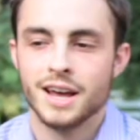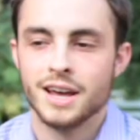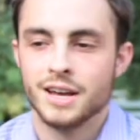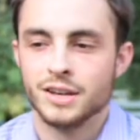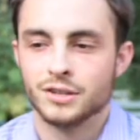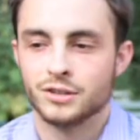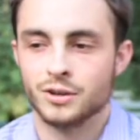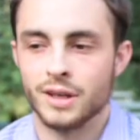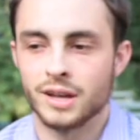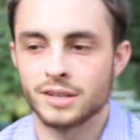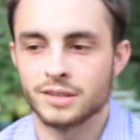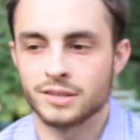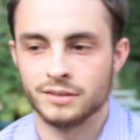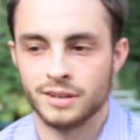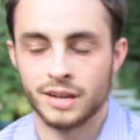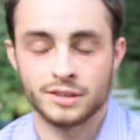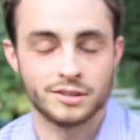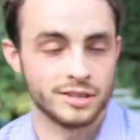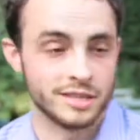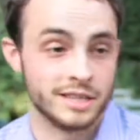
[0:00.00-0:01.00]
So
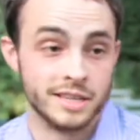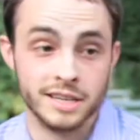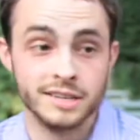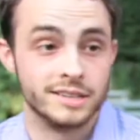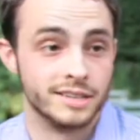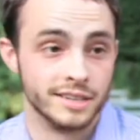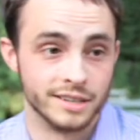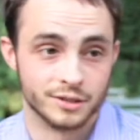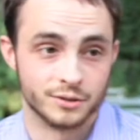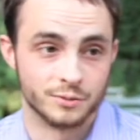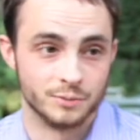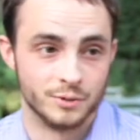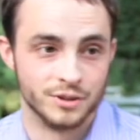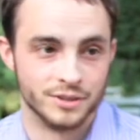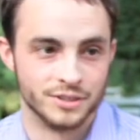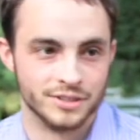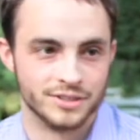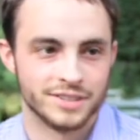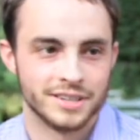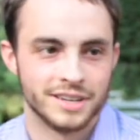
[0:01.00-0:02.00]
that's like the easiest
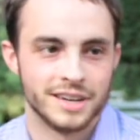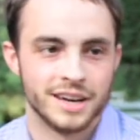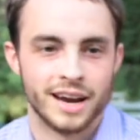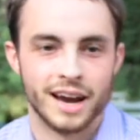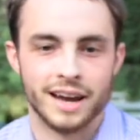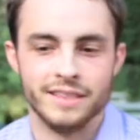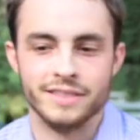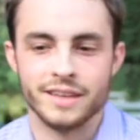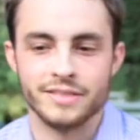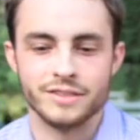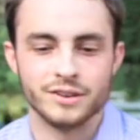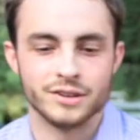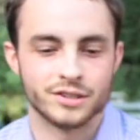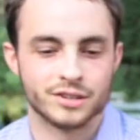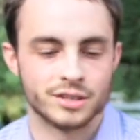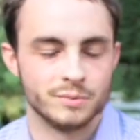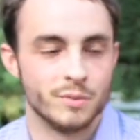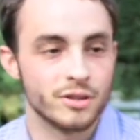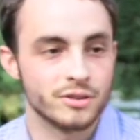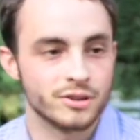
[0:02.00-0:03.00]
ones. And then
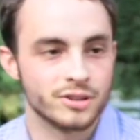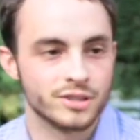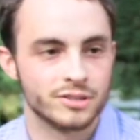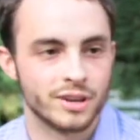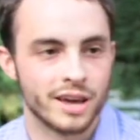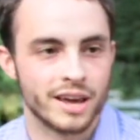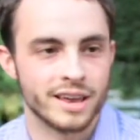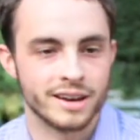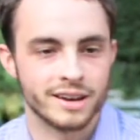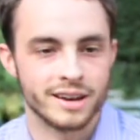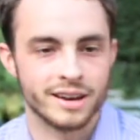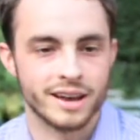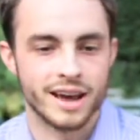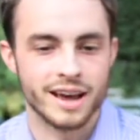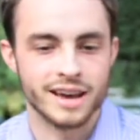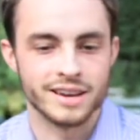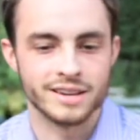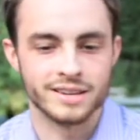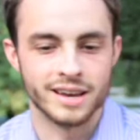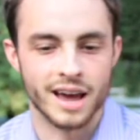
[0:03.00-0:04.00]
there's some others that
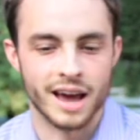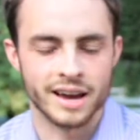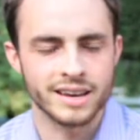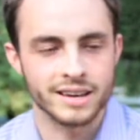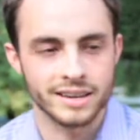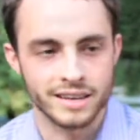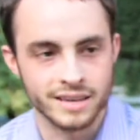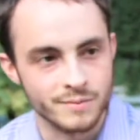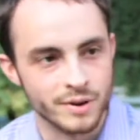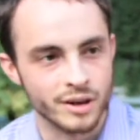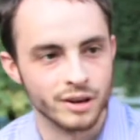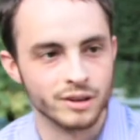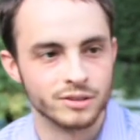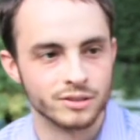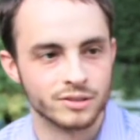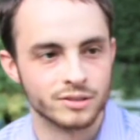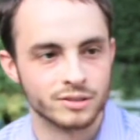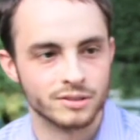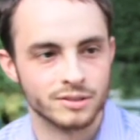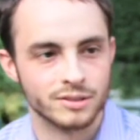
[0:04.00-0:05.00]
I get
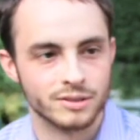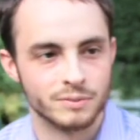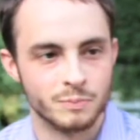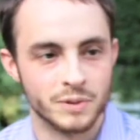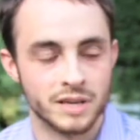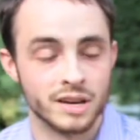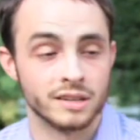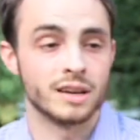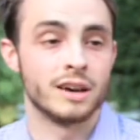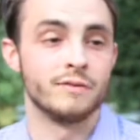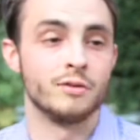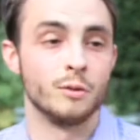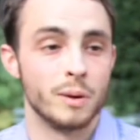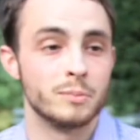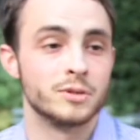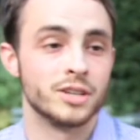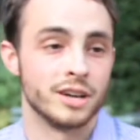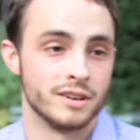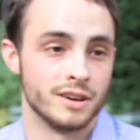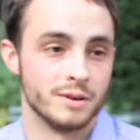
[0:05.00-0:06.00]
emails because I have the
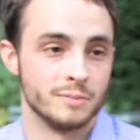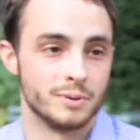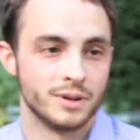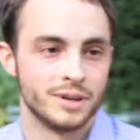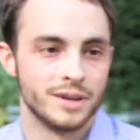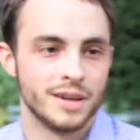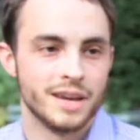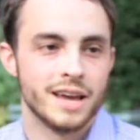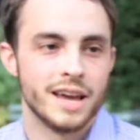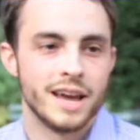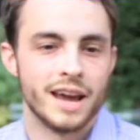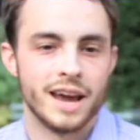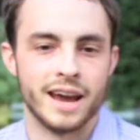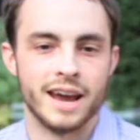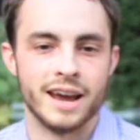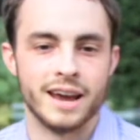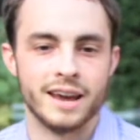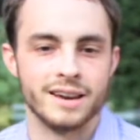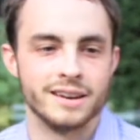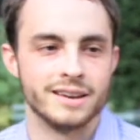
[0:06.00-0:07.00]
website up,
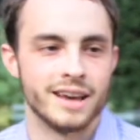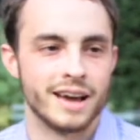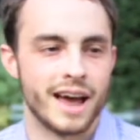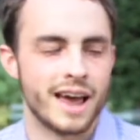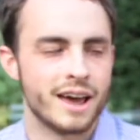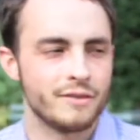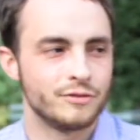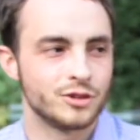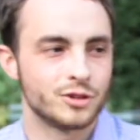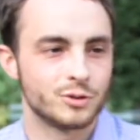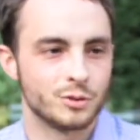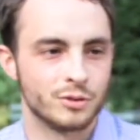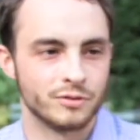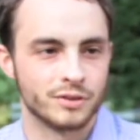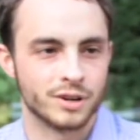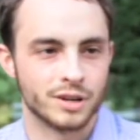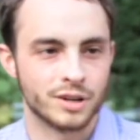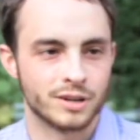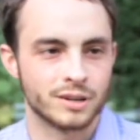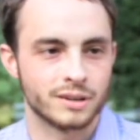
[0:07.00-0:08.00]
and I have to sort
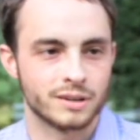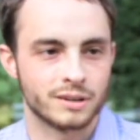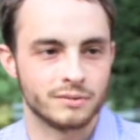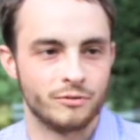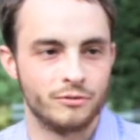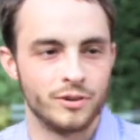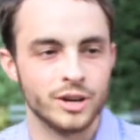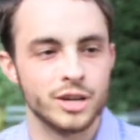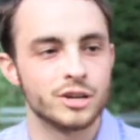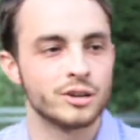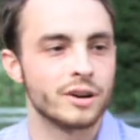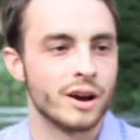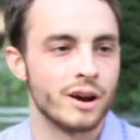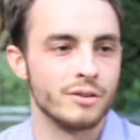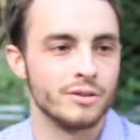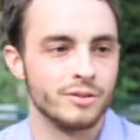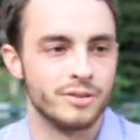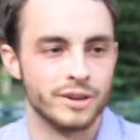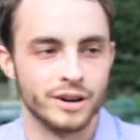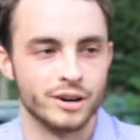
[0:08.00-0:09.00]
of figure
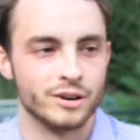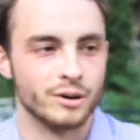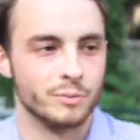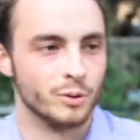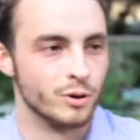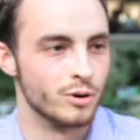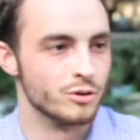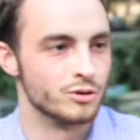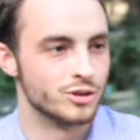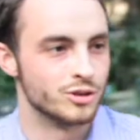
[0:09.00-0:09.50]
out their approach